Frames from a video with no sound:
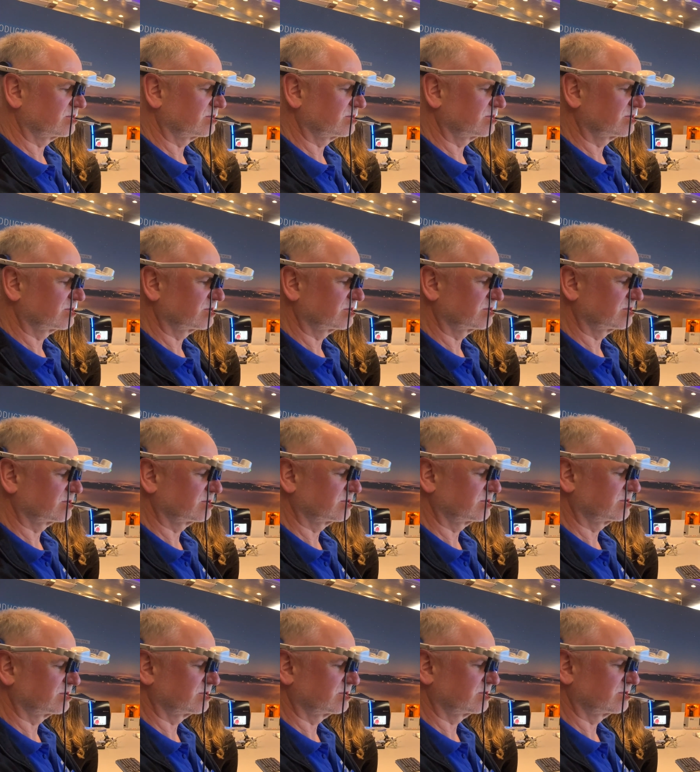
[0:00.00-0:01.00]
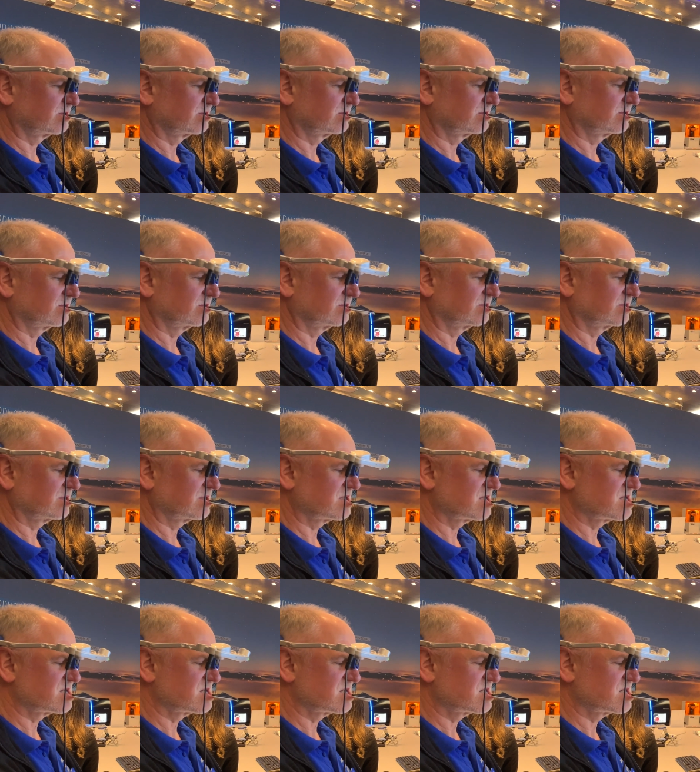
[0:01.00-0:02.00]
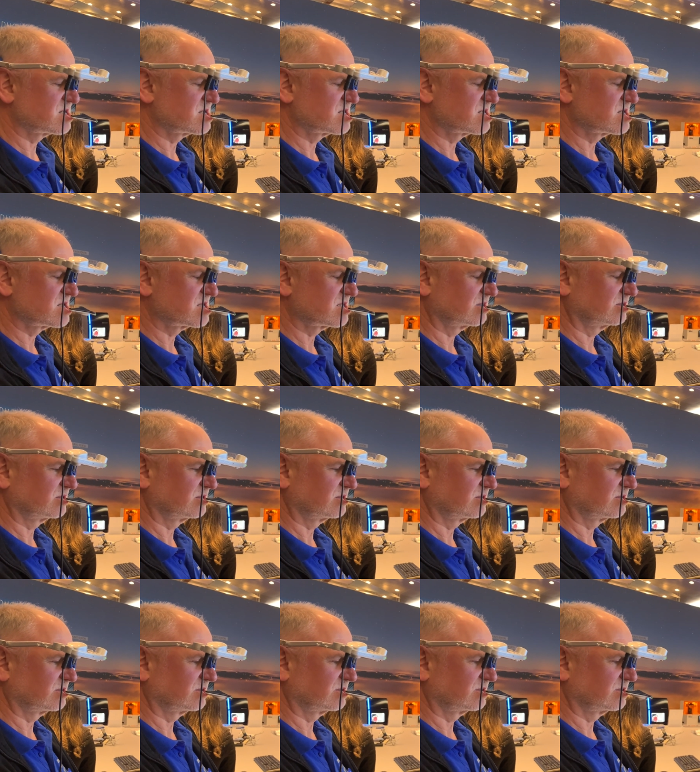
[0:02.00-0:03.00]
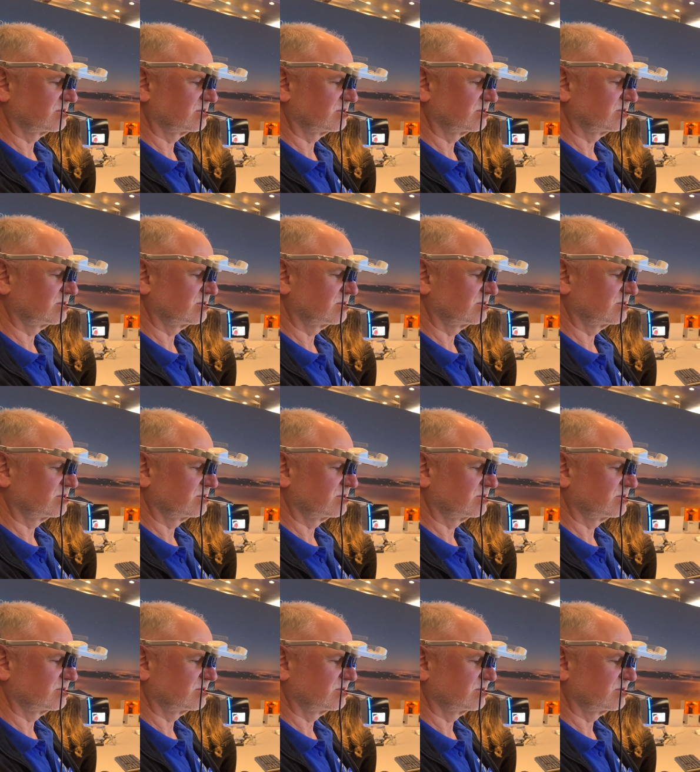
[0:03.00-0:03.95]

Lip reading: (no one is talking)